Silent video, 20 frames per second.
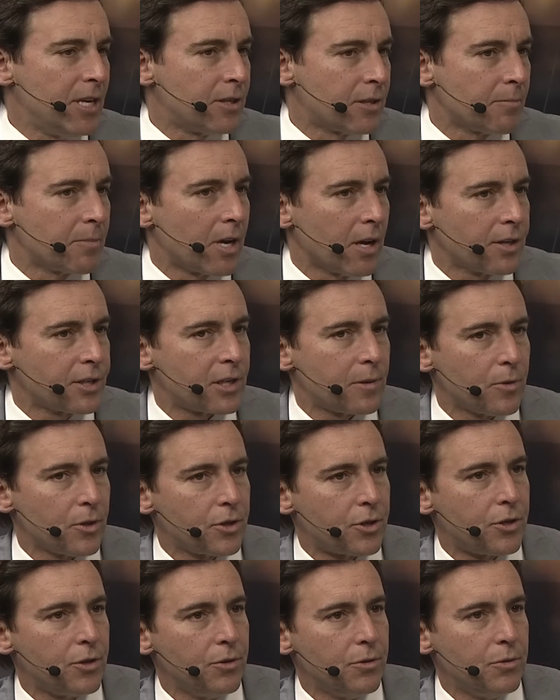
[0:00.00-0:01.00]
some
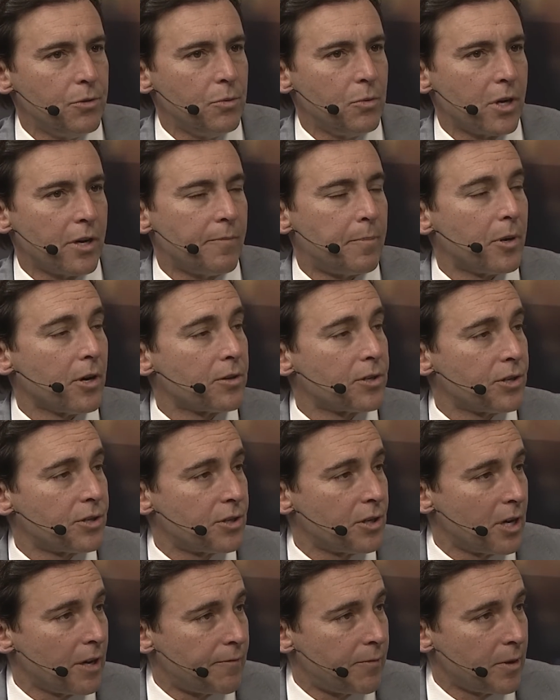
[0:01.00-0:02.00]
customers who would have
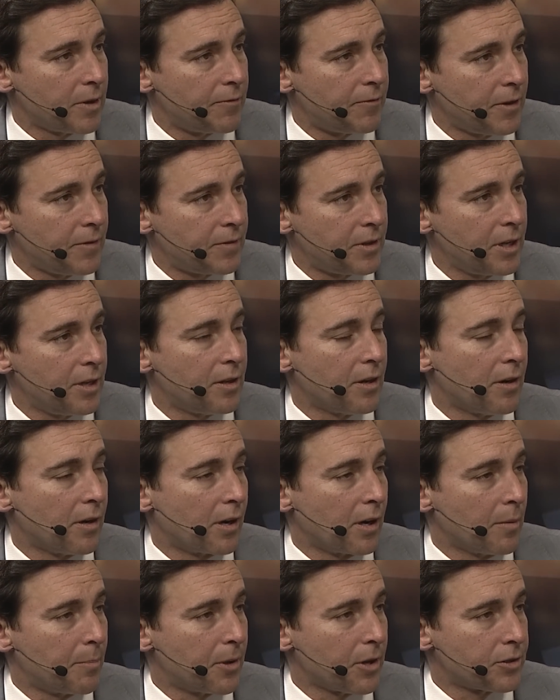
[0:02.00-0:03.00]
purchased an F one fifty that are
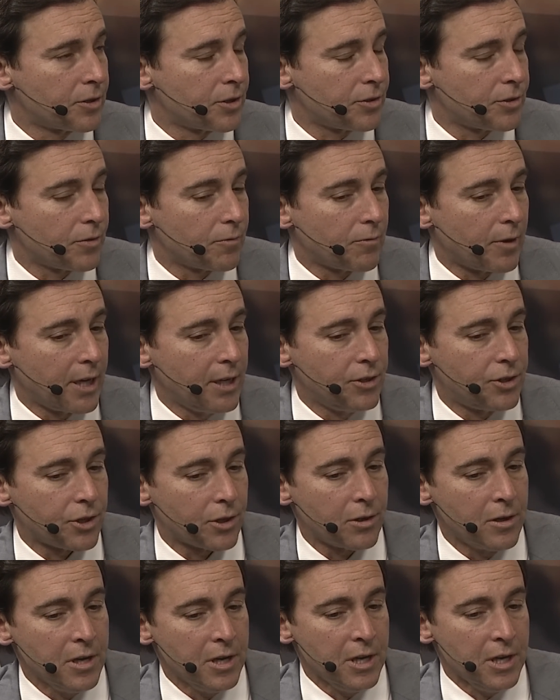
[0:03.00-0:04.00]
going to purchase a
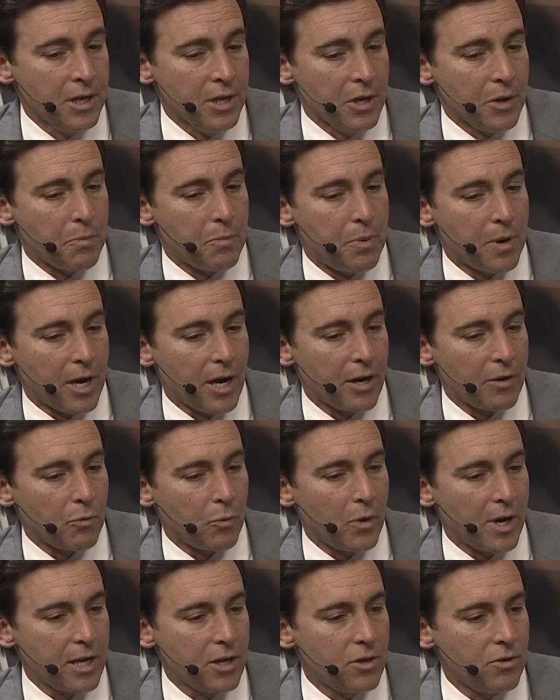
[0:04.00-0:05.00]
Ranger. But
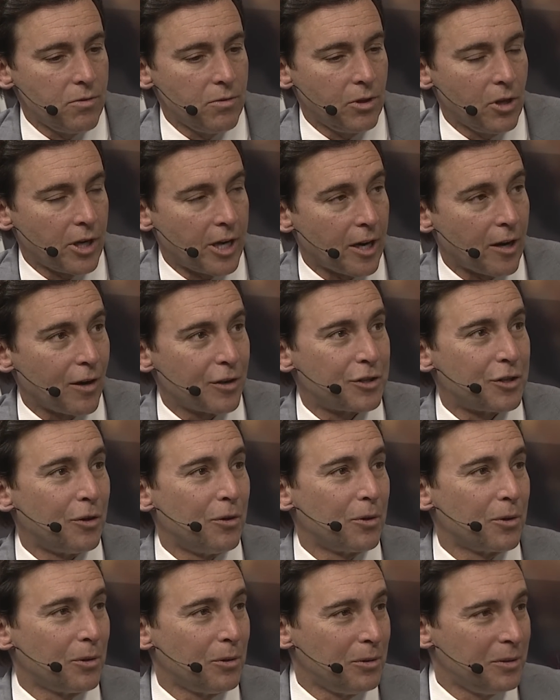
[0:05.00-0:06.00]
when you look at our
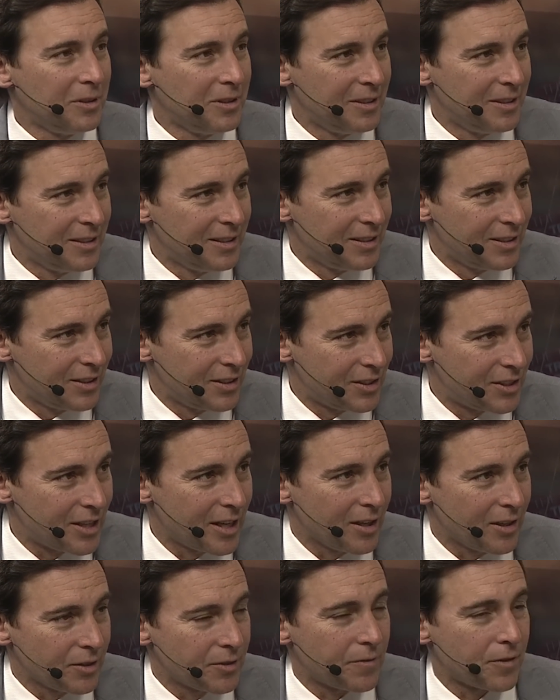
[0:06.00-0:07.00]
total
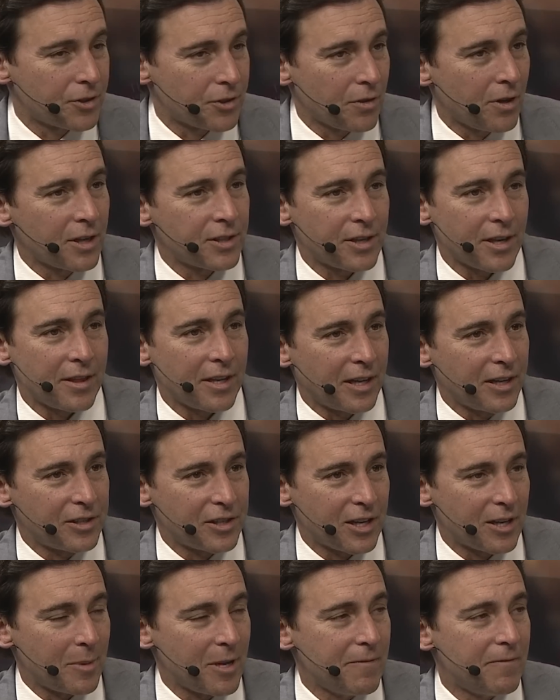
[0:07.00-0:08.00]
sales for trucks, I think it's
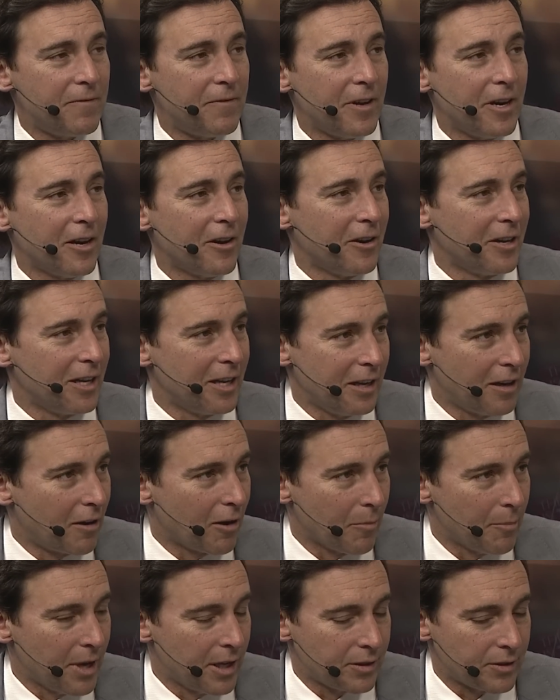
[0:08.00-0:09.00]
going to be very
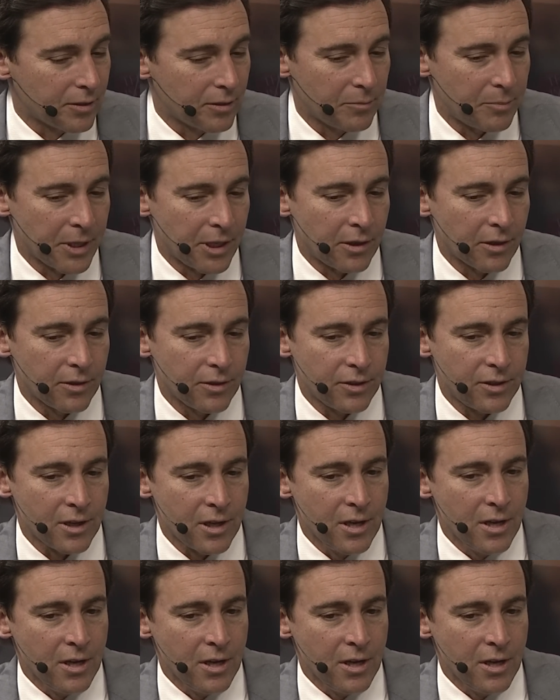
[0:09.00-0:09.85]
incremental because,